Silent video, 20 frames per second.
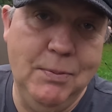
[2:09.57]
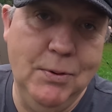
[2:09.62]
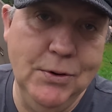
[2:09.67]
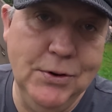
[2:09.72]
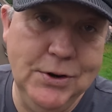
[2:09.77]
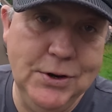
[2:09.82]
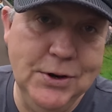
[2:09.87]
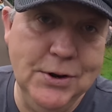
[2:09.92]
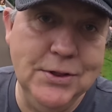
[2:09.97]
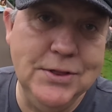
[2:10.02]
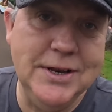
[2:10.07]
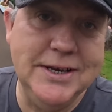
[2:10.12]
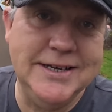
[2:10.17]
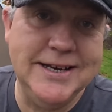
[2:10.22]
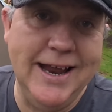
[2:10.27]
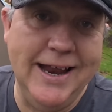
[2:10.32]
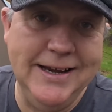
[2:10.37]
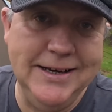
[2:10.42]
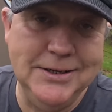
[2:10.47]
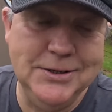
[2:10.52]
I'll put the other
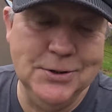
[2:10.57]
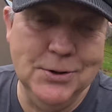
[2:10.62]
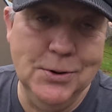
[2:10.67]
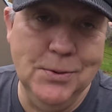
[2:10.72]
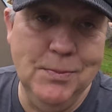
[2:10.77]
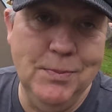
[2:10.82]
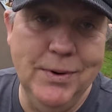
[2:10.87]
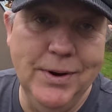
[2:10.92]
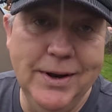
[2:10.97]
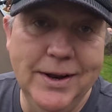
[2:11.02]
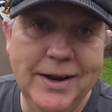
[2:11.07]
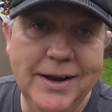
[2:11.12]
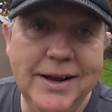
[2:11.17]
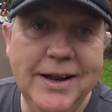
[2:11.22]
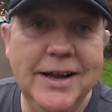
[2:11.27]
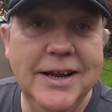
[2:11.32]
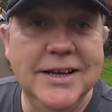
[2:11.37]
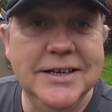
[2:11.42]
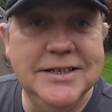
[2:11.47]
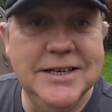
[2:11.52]
tent up
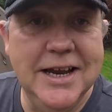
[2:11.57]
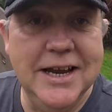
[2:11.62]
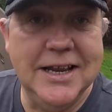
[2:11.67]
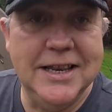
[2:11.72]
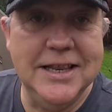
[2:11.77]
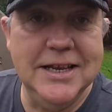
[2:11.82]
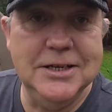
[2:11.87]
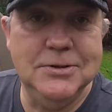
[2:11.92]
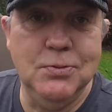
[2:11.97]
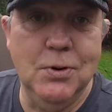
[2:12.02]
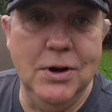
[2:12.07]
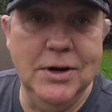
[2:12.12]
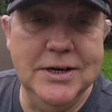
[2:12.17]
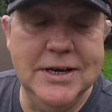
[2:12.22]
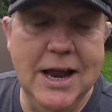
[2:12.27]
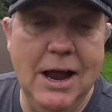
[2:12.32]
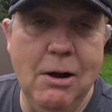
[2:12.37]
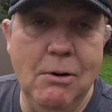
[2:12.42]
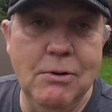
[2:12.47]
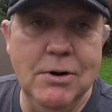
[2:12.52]
take this one
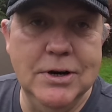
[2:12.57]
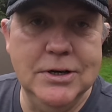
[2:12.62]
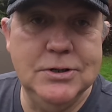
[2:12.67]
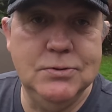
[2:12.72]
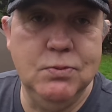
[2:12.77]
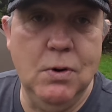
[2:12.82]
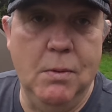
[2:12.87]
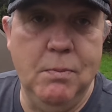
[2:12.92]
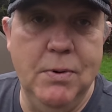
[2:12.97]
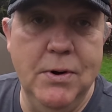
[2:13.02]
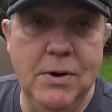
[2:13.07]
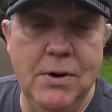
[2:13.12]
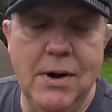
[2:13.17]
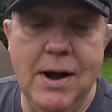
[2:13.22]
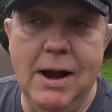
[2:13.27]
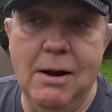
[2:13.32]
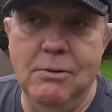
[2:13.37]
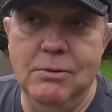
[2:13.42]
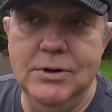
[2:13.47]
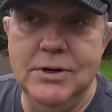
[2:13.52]
down swap it
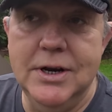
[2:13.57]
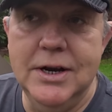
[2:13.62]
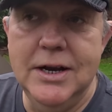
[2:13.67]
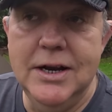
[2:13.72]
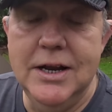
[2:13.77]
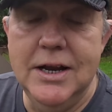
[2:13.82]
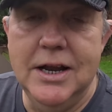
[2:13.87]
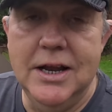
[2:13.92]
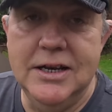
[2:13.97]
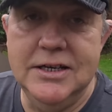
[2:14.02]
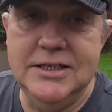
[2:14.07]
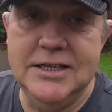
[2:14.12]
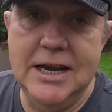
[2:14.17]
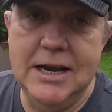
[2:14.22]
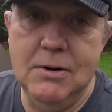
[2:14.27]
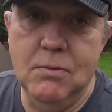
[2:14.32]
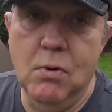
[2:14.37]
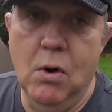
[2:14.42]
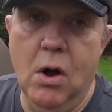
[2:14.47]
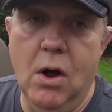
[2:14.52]
around and
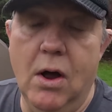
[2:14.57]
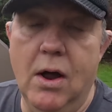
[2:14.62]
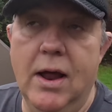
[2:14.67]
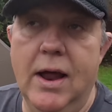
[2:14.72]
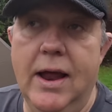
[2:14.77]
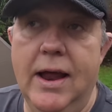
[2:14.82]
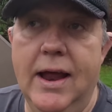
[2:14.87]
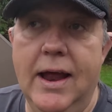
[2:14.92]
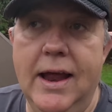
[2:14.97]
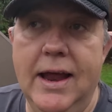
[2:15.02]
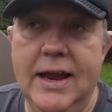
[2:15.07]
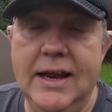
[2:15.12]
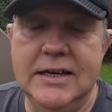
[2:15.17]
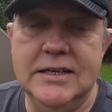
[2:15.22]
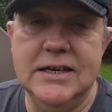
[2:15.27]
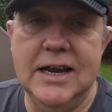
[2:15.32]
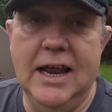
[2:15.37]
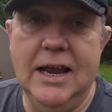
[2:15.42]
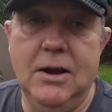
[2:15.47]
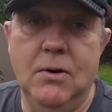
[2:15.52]
see what uh,
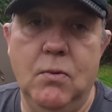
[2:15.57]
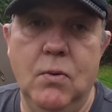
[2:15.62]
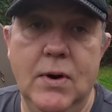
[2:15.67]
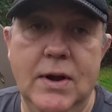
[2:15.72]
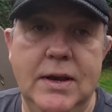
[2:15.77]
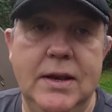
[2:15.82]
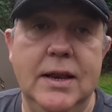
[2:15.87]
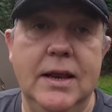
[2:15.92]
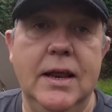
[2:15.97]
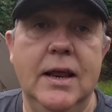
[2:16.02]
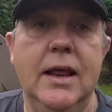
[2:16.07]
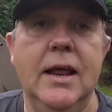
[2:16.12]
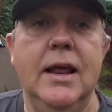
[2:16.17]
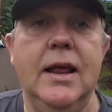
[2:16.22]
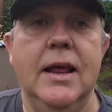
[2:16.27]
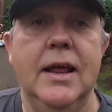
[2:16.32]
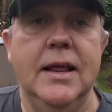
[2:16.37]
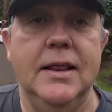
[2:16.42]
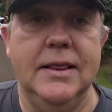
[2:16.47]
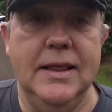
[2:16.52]
it's like with
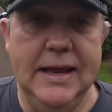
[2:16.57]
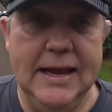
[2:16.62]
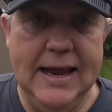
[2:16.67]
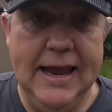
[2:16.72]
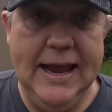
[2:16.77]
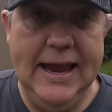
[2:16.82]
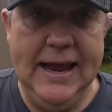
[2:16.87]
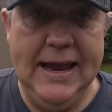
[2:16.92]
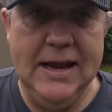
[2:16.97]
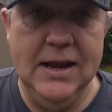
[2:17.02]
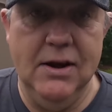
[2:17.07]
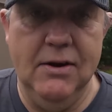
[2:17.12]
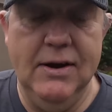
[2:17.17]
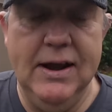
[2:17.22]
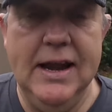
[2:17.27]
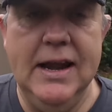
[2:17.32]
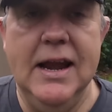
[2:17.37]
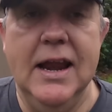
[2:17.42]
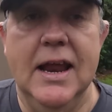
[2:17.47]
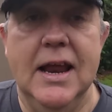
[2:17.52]
the inner
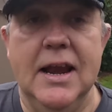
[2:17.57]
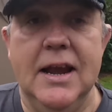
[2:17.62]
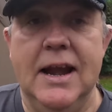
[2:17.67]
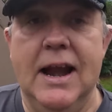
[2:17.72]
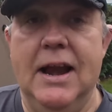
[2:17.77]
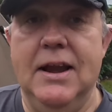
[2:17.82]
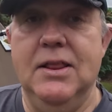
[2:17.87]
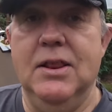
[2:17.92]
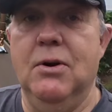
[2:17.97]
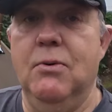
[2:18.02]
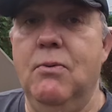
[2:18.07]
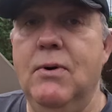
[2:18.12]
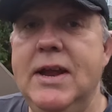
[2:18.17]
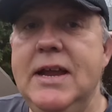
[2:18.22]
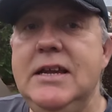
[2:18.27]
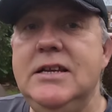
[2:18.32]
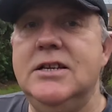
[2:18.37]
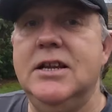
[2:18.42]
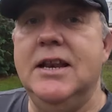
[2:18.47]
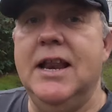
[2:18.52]
in. Now, the
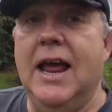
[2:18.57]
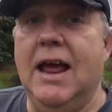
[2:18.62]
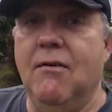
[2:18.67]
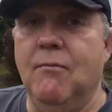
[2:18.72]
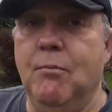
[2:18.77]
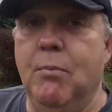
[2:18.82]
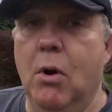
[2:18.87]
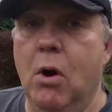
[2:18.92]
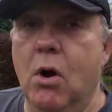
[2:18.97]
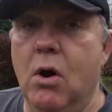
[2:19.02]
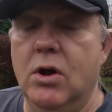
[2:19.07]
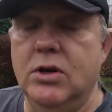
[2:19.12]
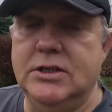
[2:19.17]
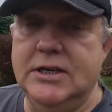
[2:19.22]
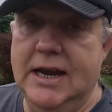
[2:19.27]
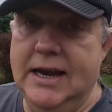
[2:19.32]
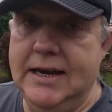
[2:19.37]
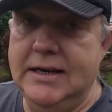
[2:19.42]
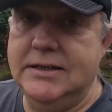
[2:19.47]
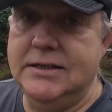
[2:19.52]
reason that I
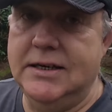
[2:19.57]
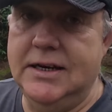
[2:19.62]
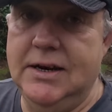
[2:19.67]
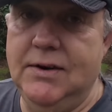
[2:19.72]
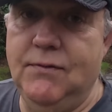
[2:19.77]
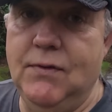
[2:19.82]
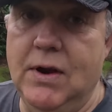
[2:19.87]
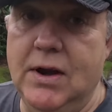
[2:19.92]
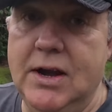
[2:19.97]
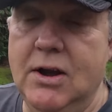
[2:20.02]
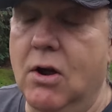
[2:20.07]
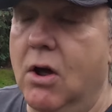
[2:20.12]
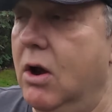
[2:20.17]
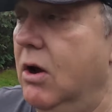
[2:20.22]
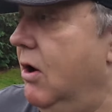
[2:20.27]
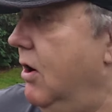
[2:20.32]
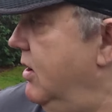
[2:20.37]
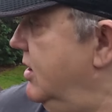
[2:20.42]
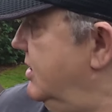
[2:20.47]
bought it, if in all